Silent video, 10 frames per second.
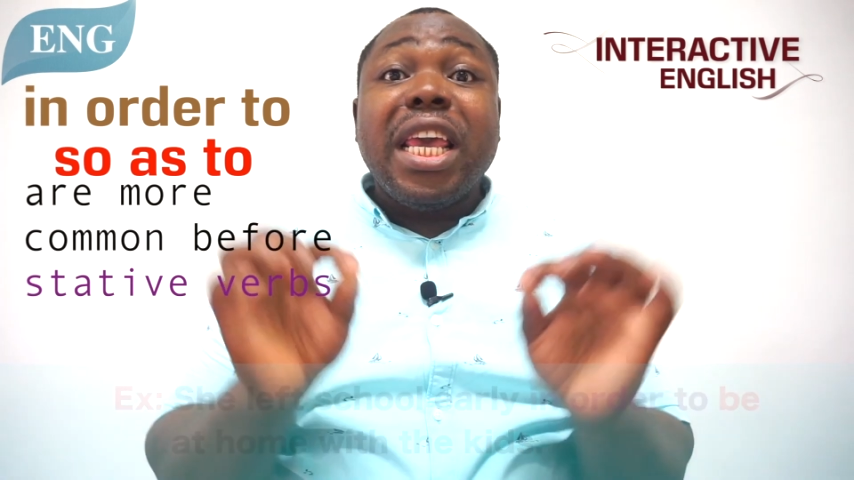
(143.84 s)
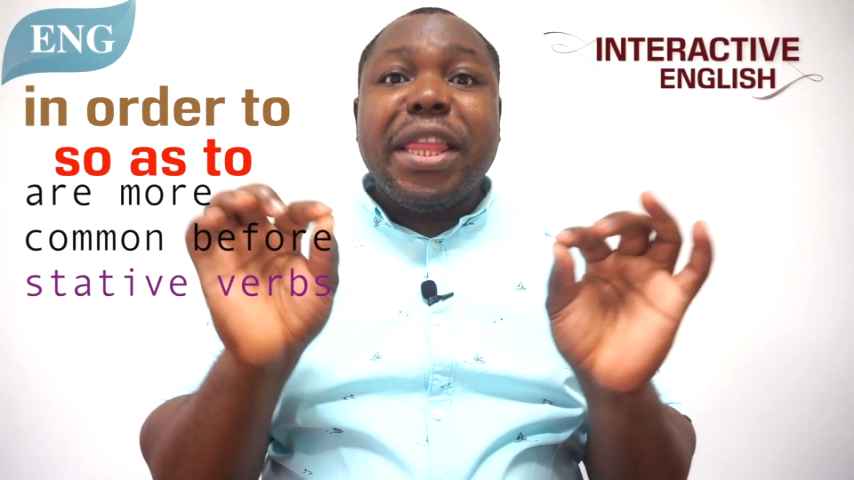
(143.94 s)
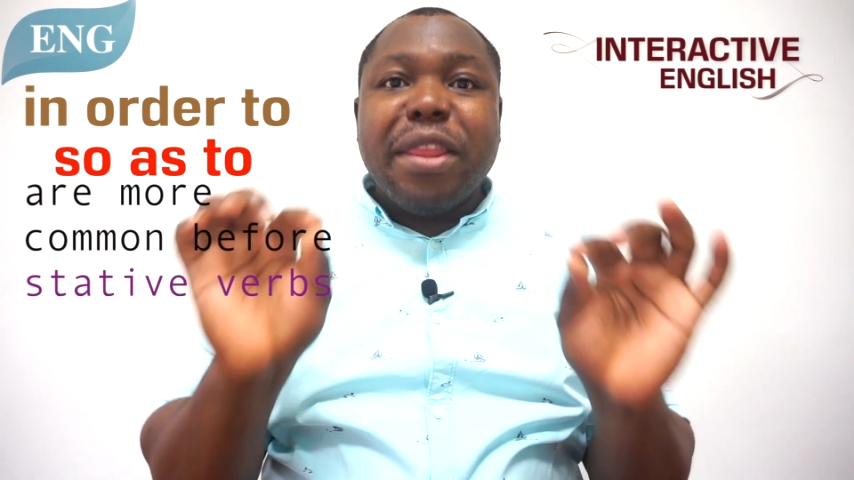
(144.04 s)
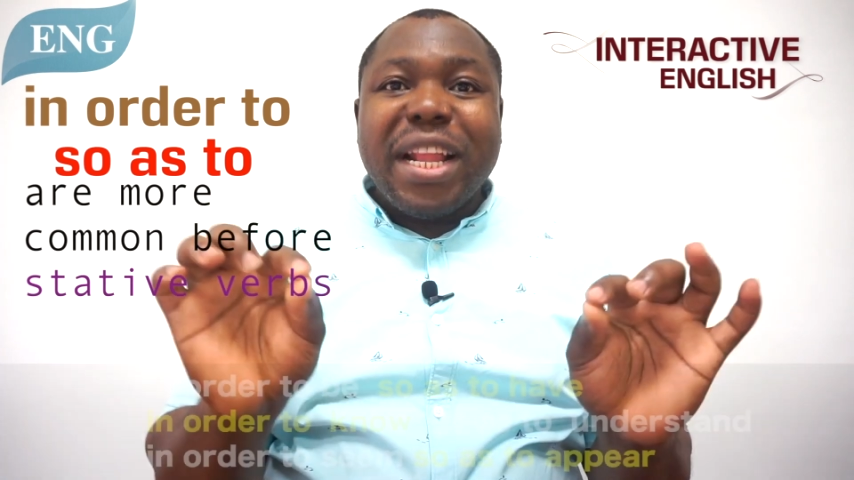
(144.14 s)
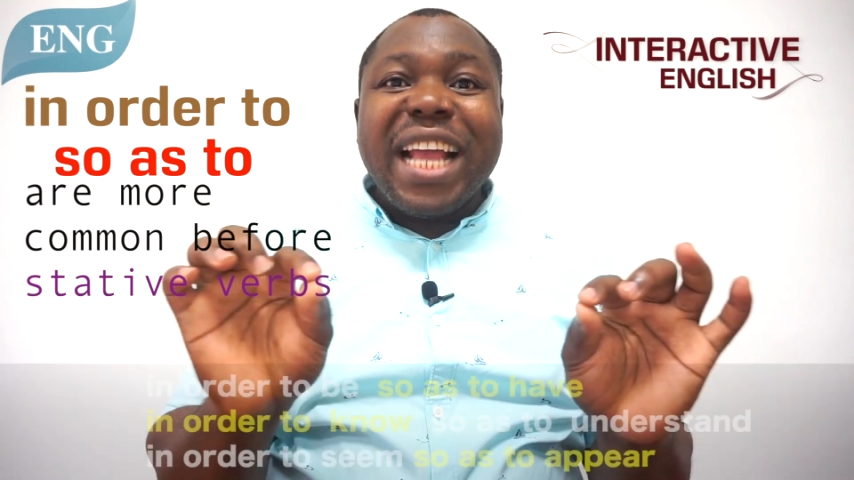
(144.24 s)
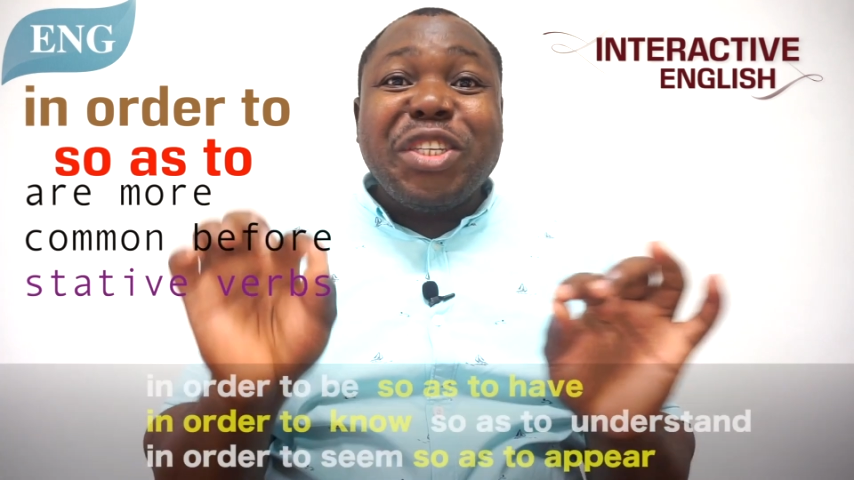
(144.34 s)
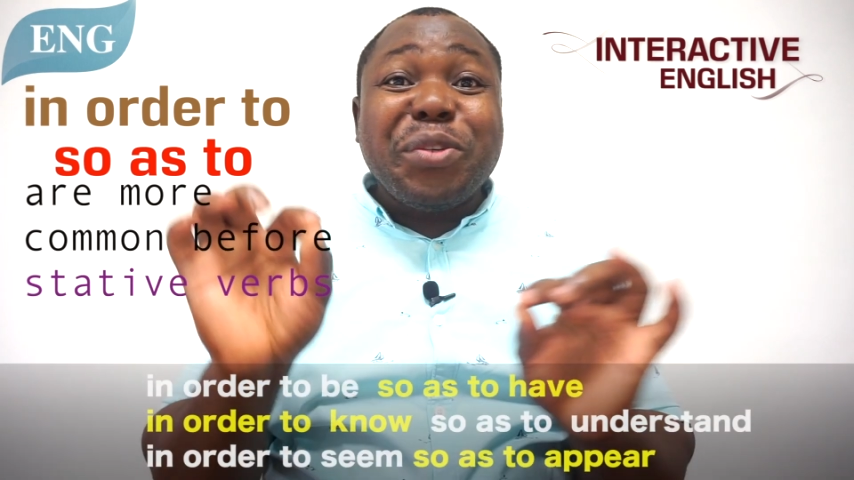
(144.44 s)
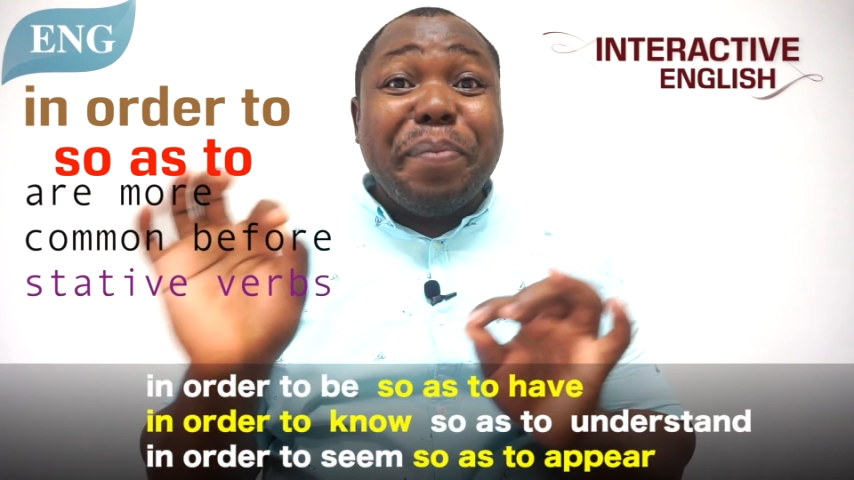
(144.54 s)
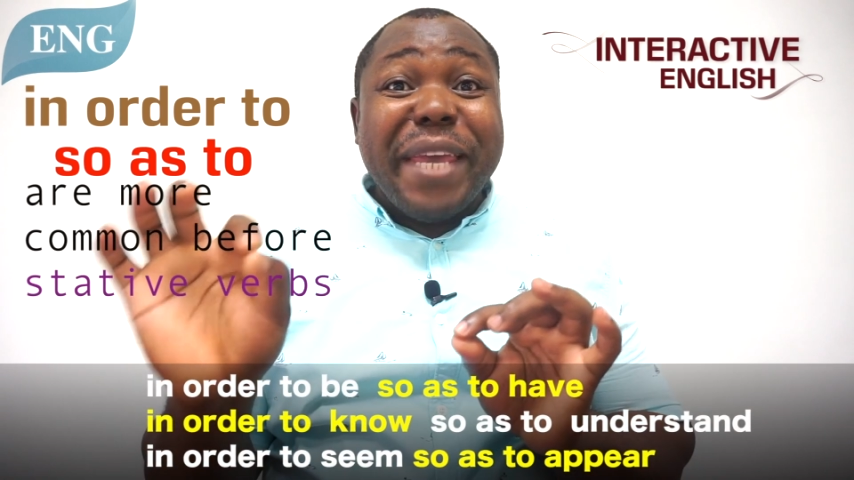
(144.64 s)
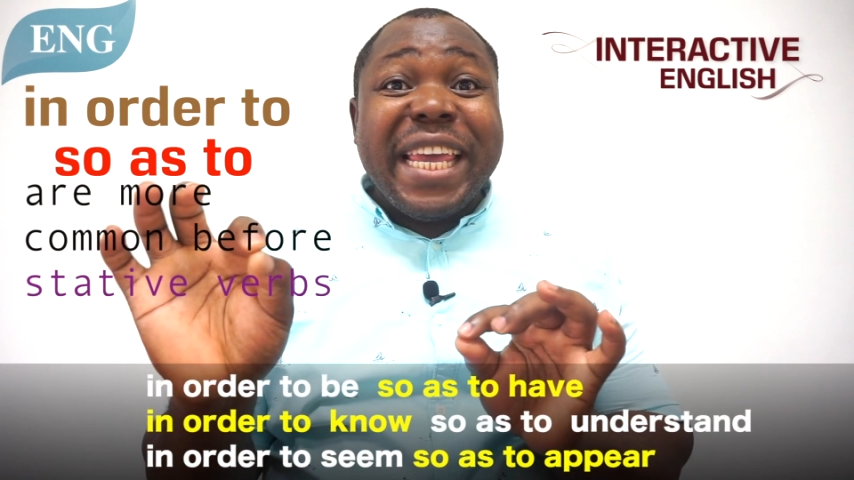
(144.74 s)
In order
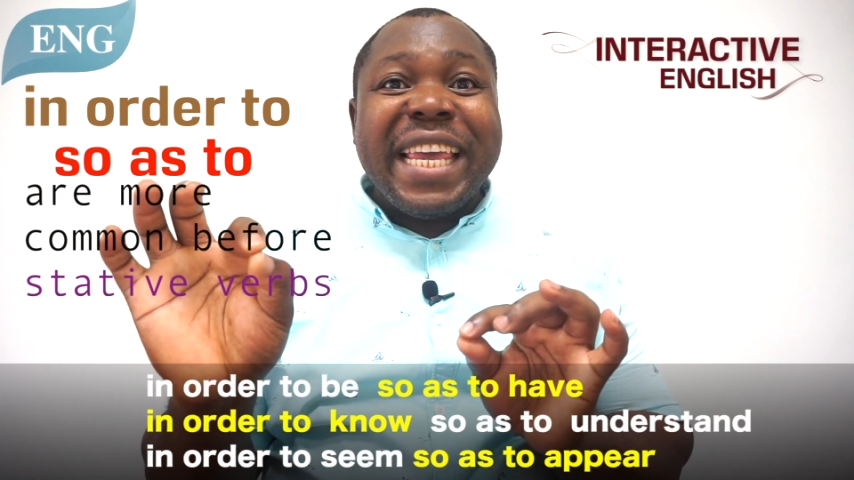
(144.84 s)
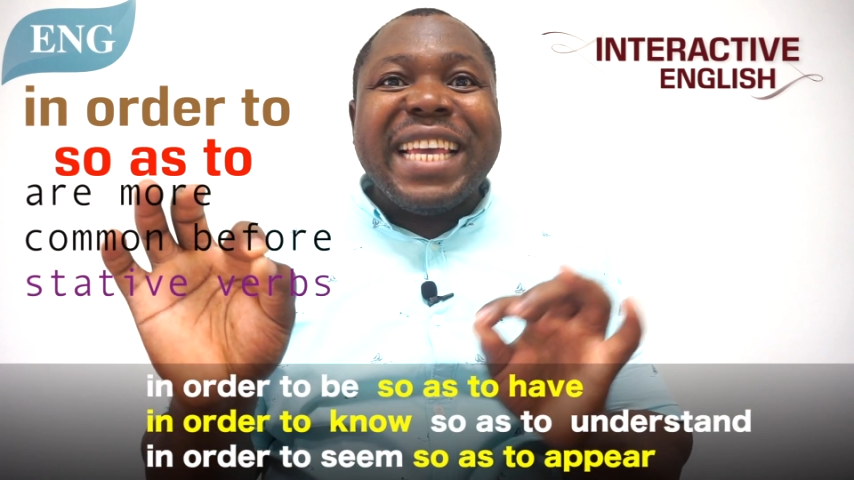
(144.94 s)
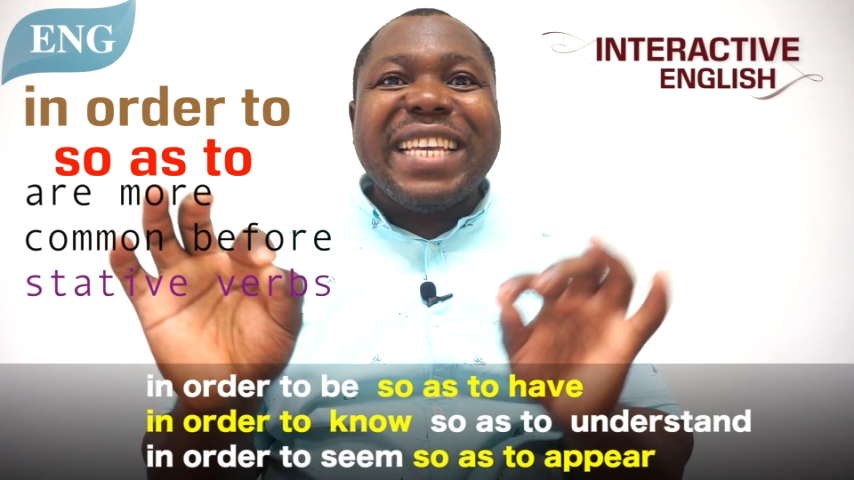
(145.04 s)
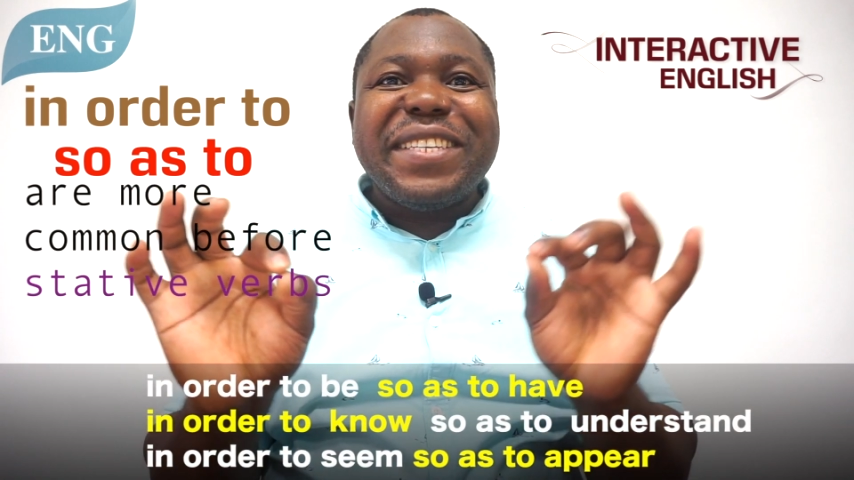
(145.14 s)
to be,